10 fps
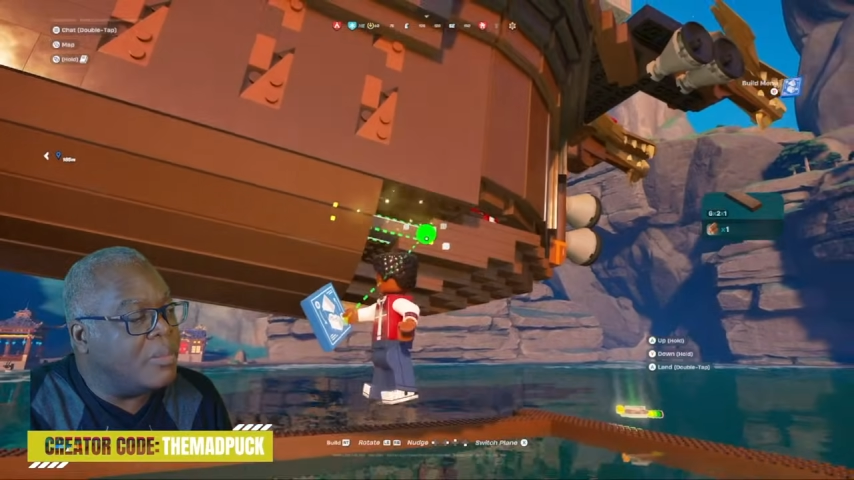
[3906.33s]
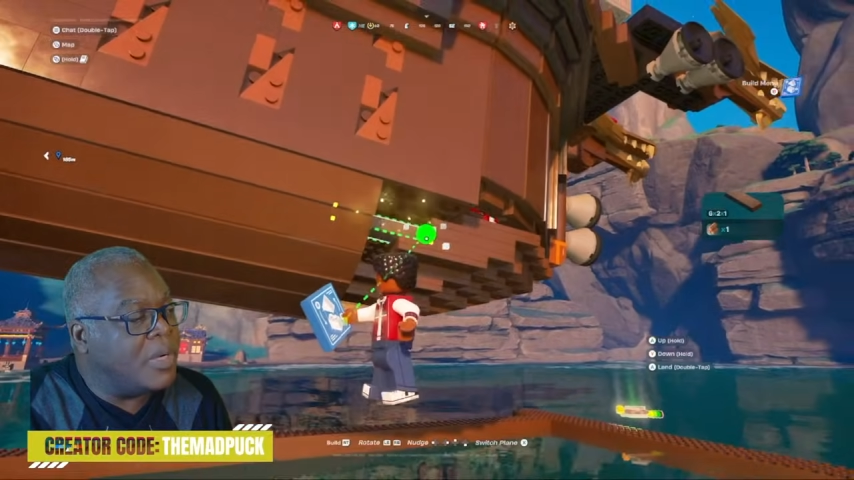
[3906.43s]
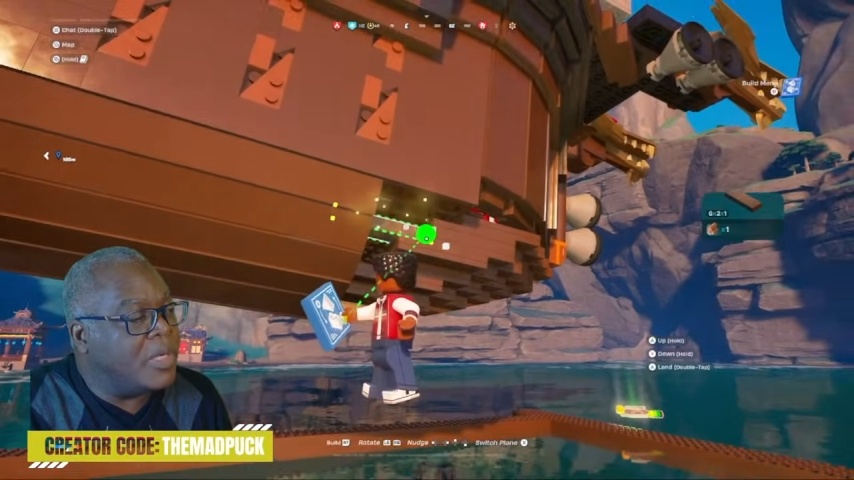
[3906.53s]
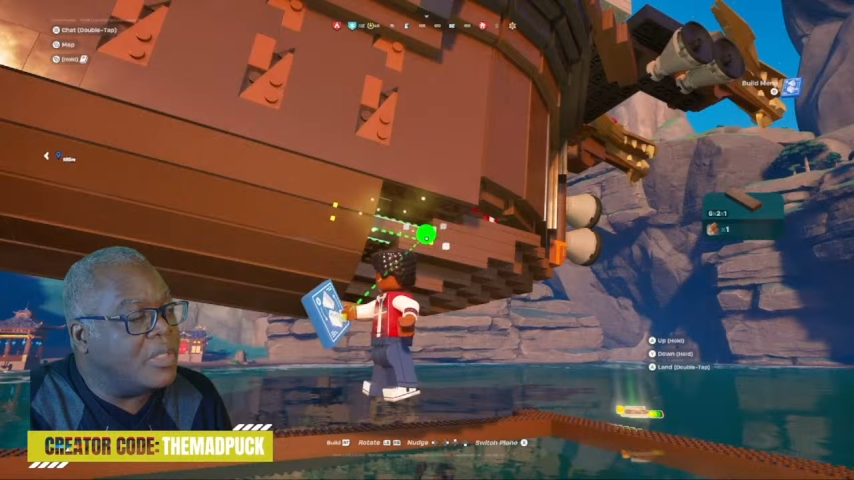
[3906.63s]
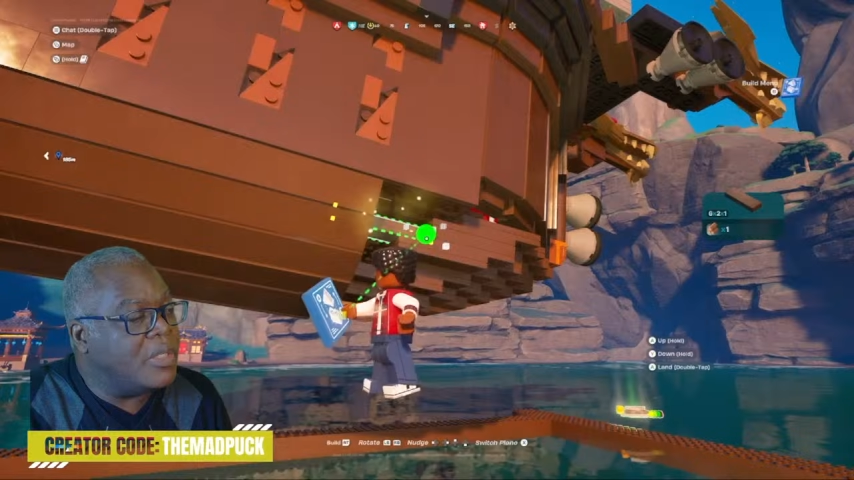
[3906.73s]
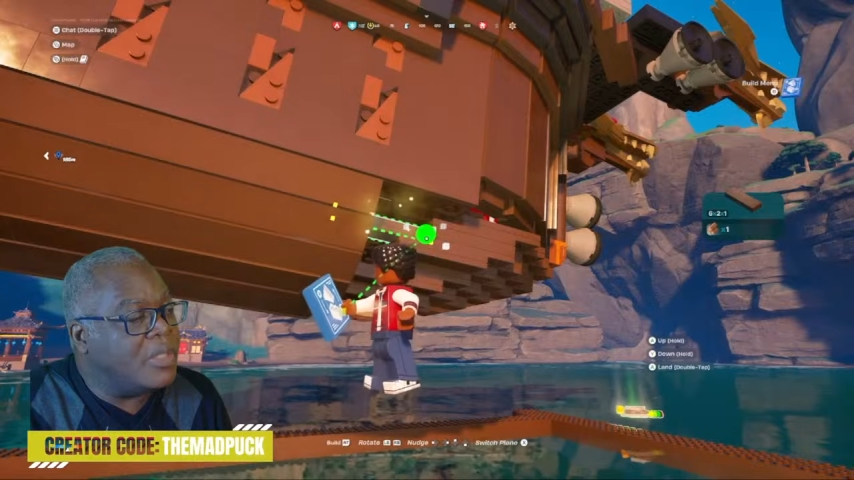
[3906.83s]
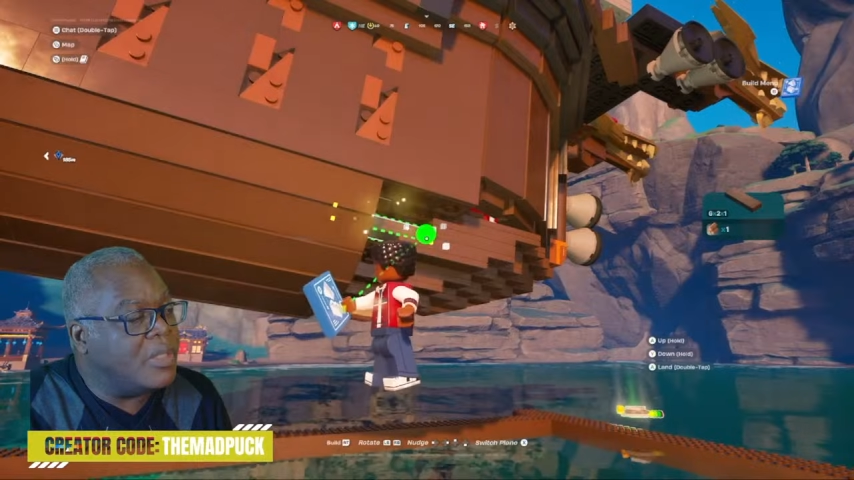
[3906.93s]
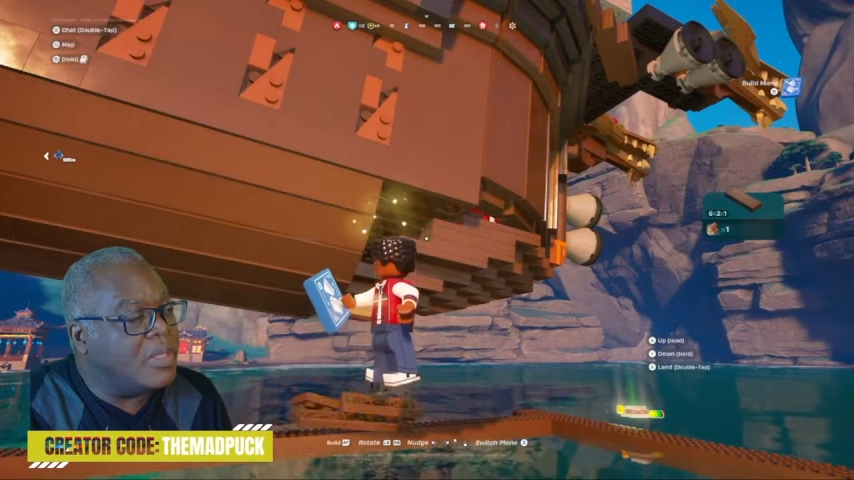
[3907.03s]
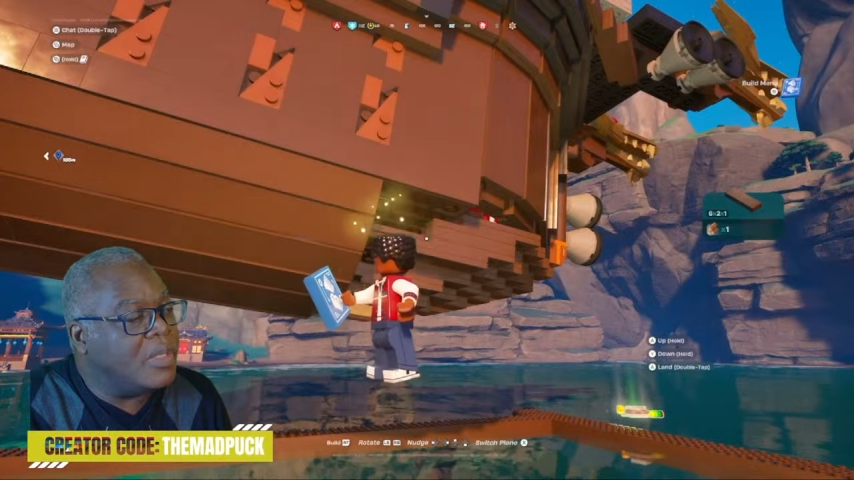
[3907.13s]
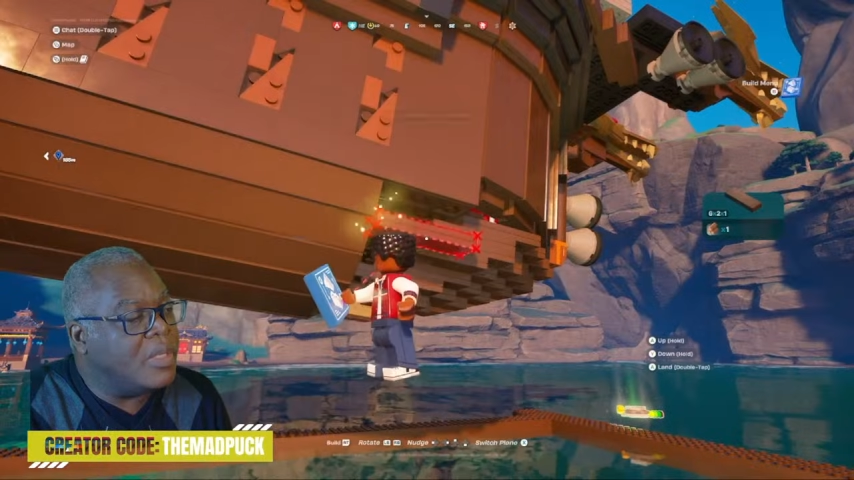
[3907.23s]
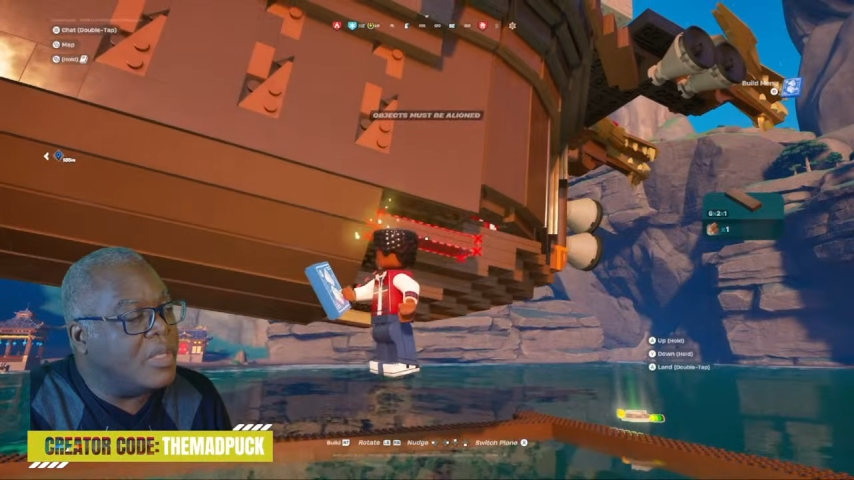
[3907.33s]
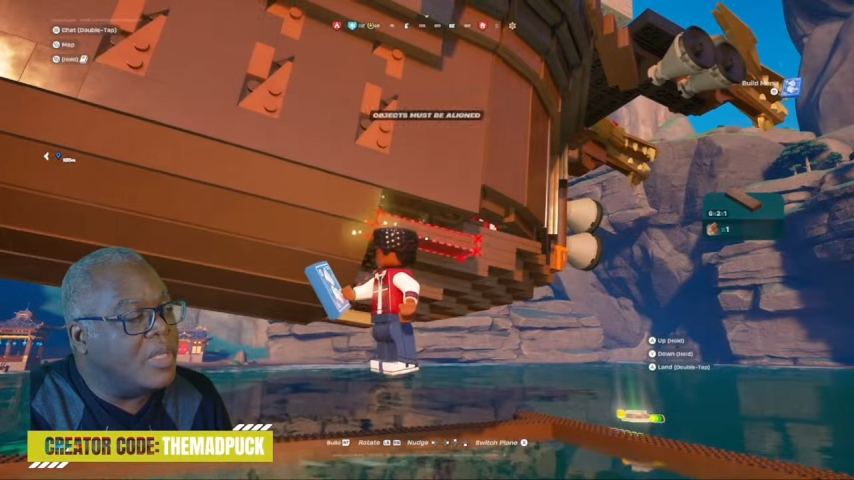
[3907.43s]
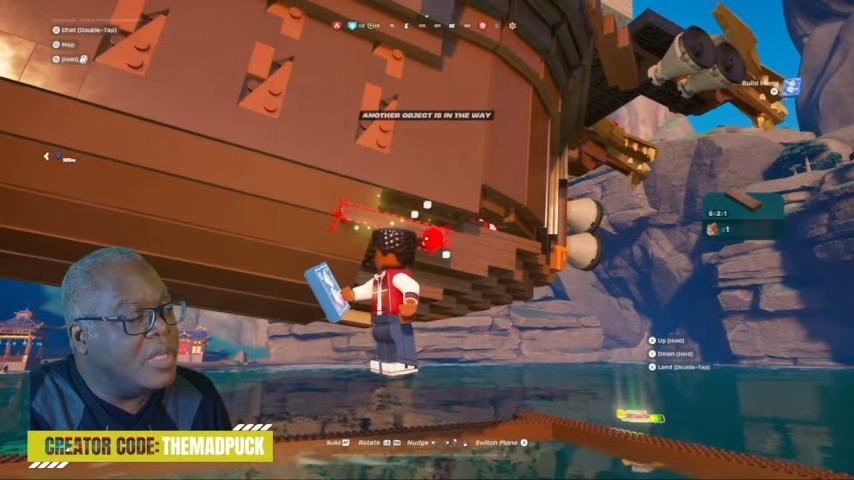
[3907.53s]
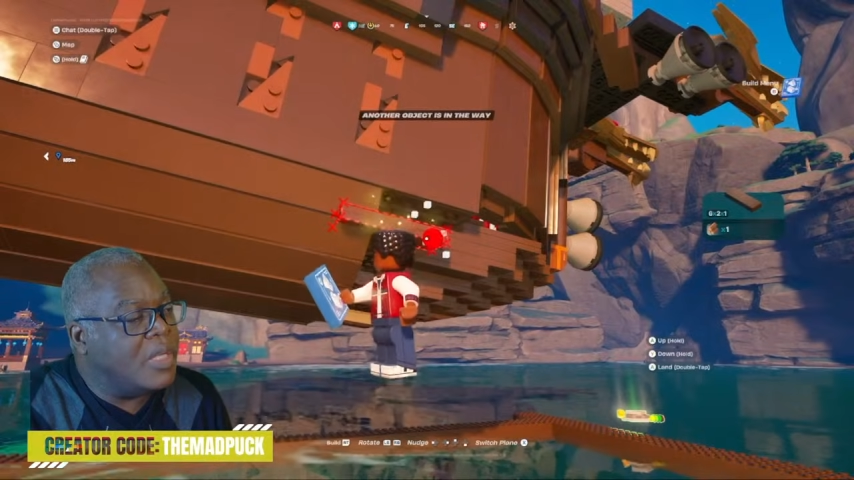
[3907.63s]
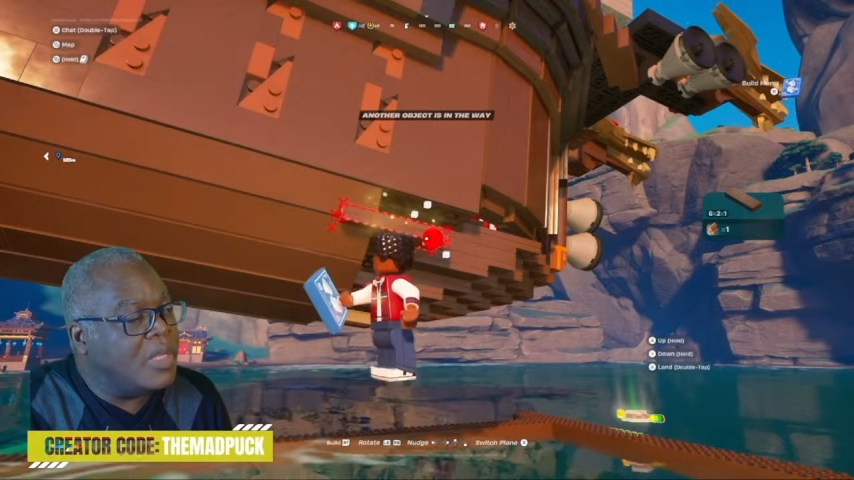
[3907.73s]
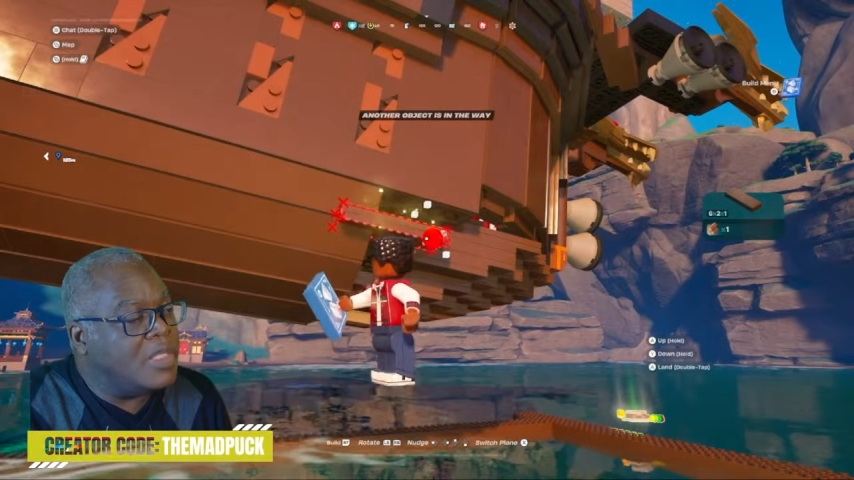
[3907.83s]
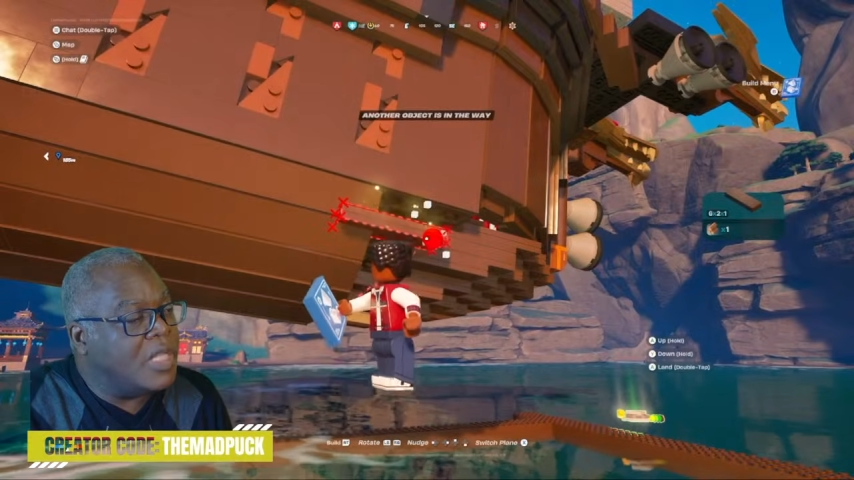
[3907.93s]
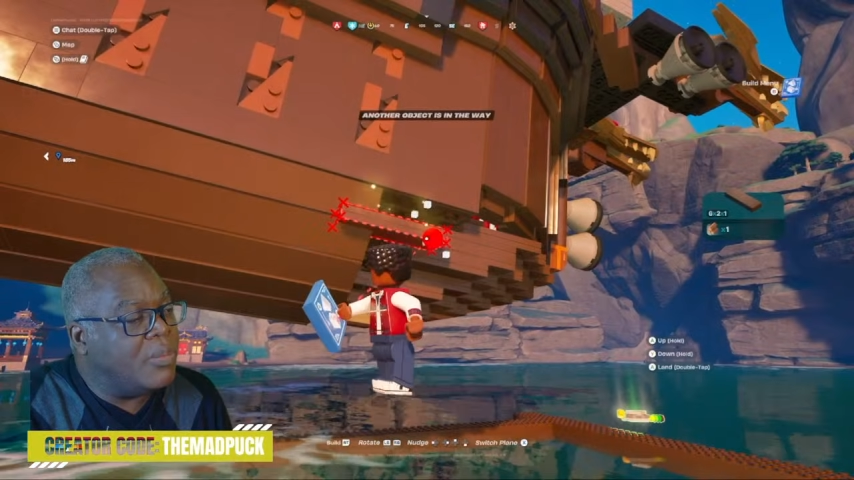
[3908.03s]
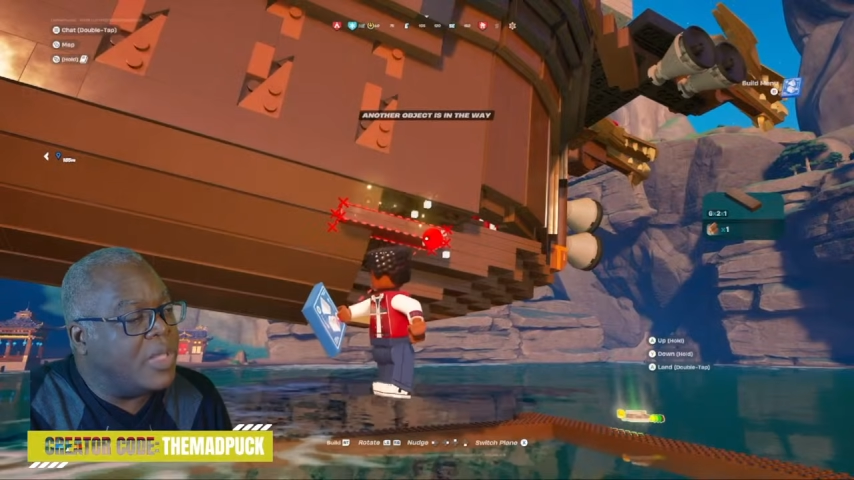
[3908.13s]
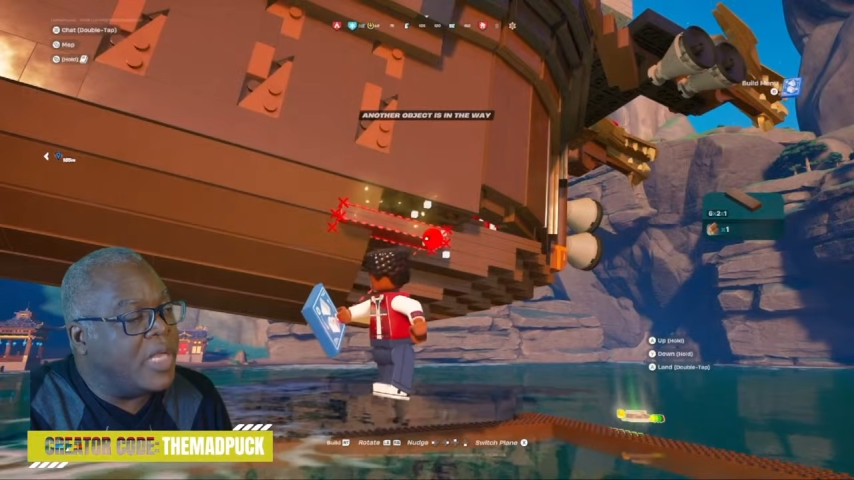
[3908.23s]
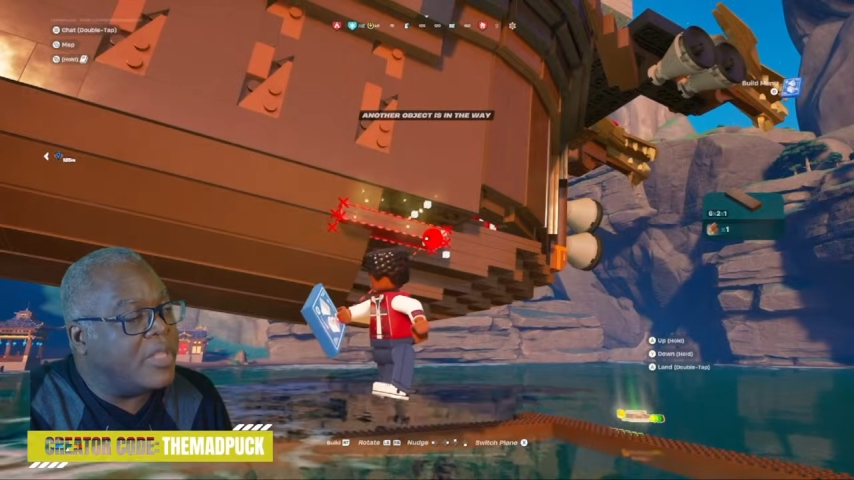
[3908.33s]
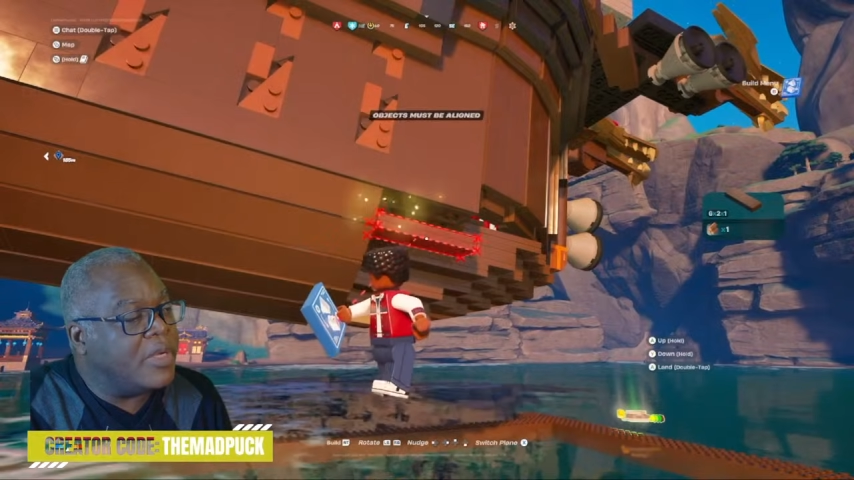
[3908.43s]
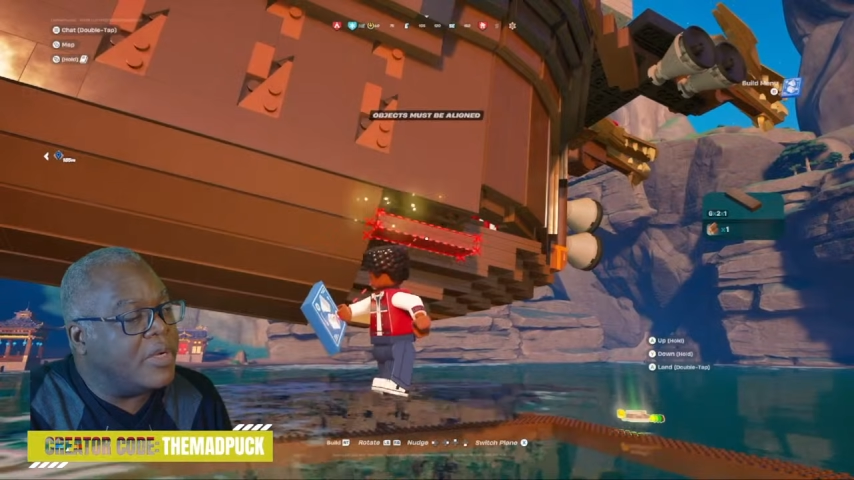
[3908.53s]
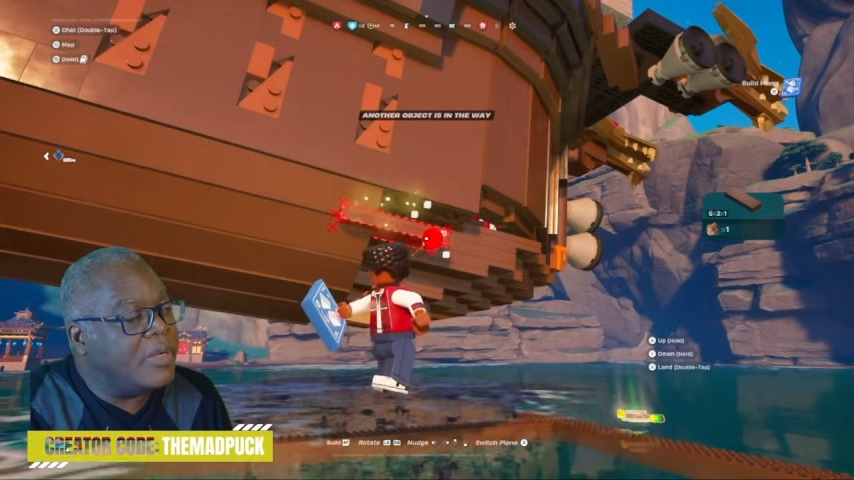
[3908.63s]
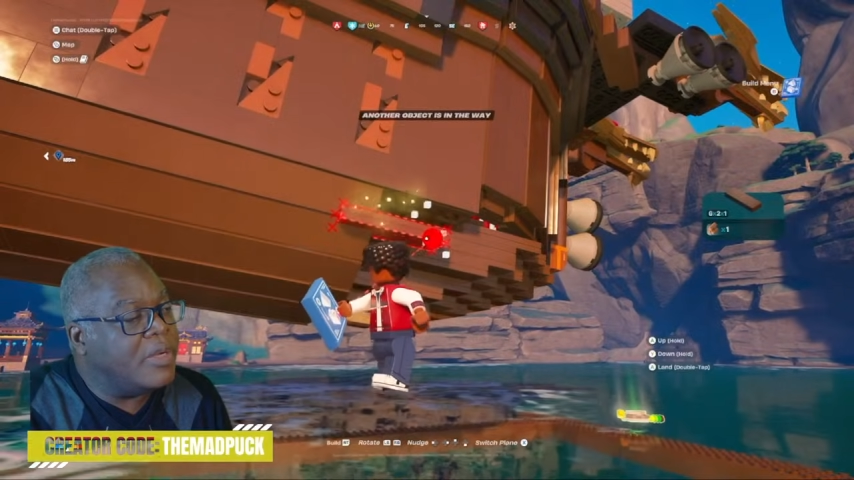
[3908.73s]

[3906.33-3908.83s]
part, is that we get there.